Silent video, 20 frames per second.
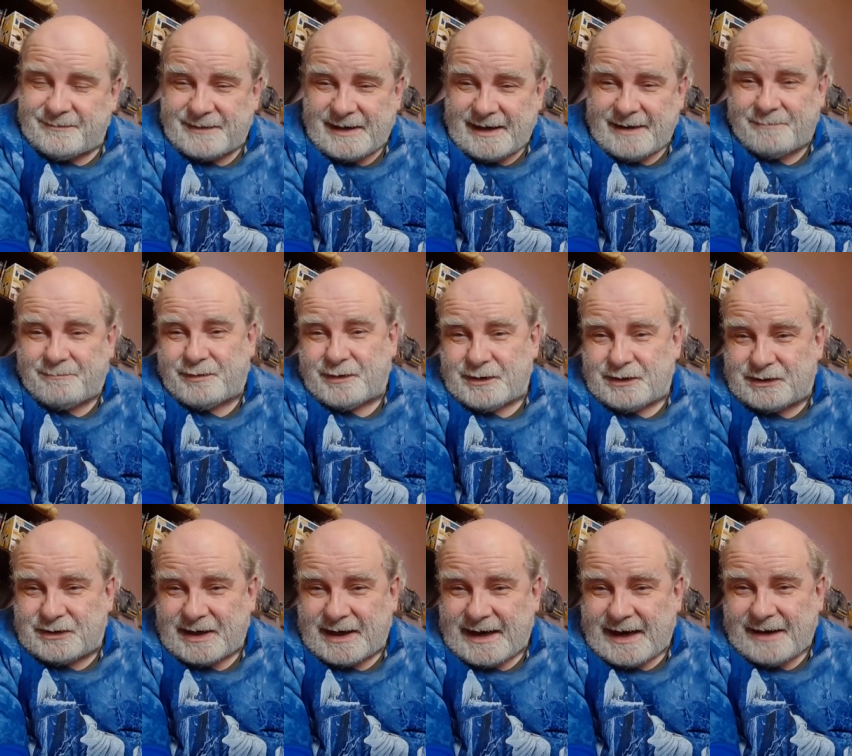they
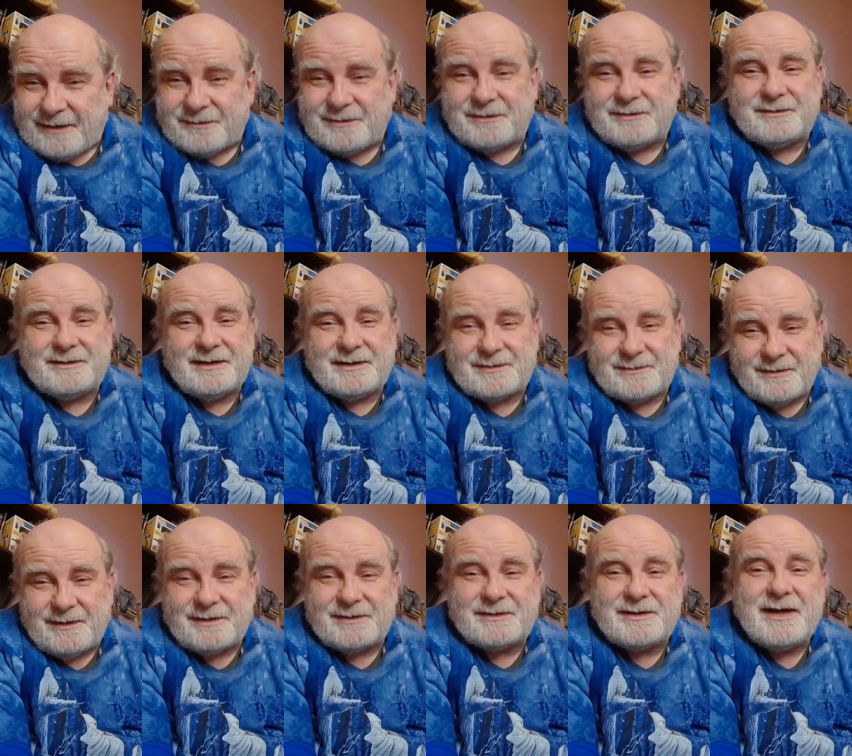appreciate how good this
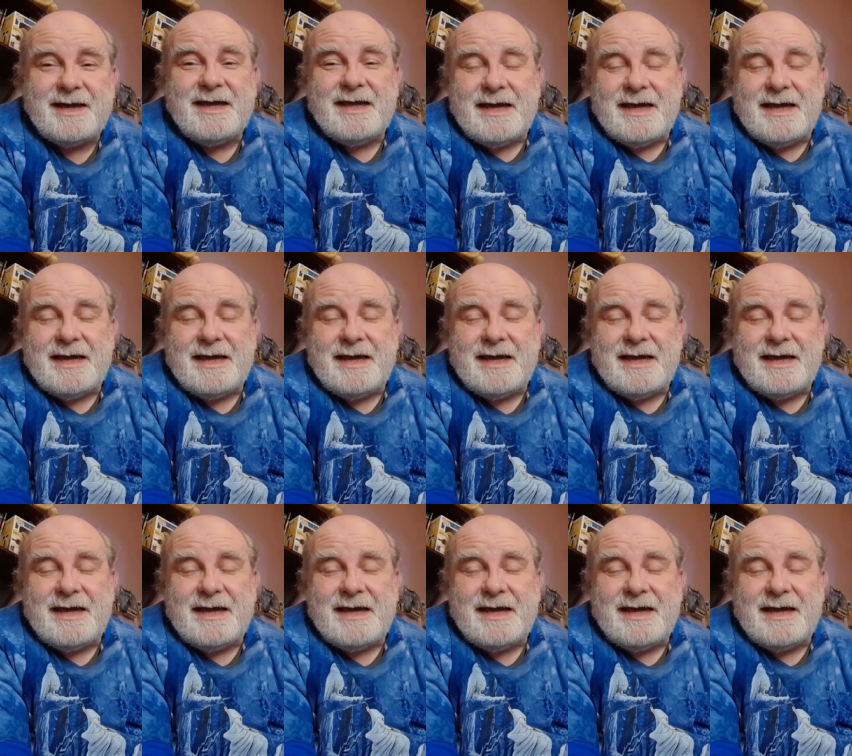was.